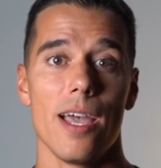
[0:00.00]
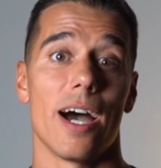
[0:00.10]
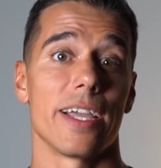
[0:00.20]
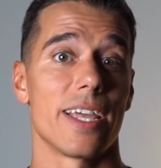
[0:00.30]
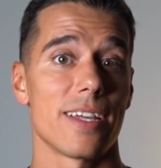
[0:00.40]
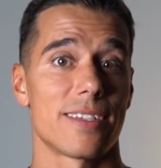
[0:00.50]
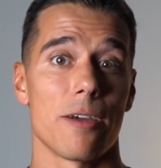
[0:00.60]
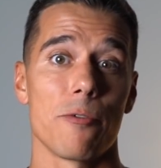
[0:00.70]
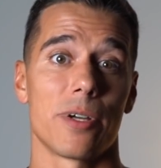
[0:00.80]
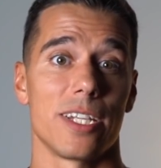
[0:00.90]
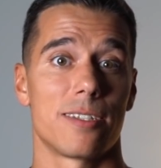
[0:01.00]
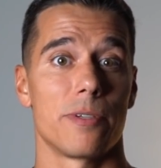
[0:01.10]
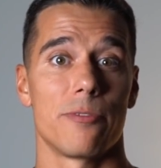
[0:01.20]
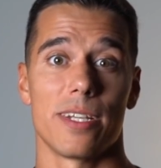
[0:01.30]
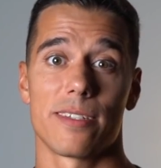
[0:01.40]
I guess everyone
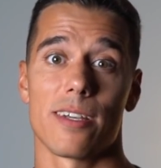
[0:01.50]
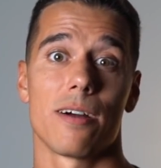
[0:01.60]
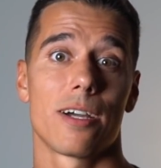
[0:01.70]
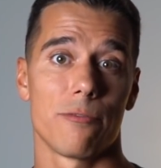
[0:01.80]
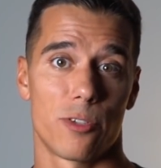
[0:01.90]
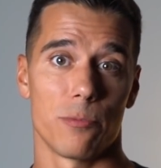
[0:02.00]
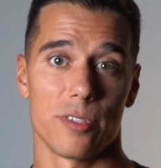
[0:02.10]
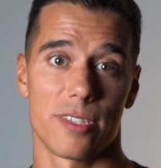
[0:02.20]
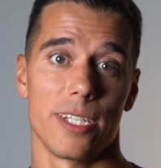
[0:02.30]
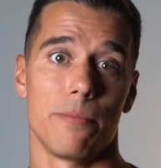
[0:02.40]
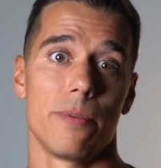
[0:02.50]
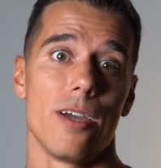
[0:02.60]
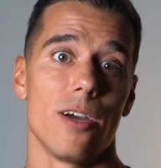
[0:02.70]
experienced uncomfortable sleep